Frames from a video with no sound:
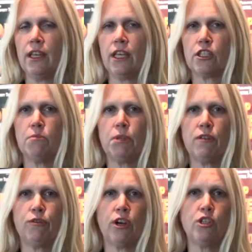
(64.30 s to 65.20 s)
It can
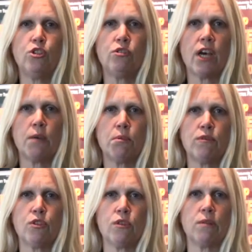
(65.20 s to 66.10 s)
be for a new type
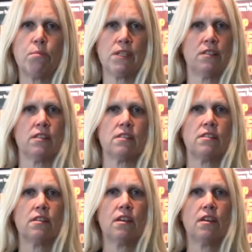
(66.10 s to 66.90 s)
of doing business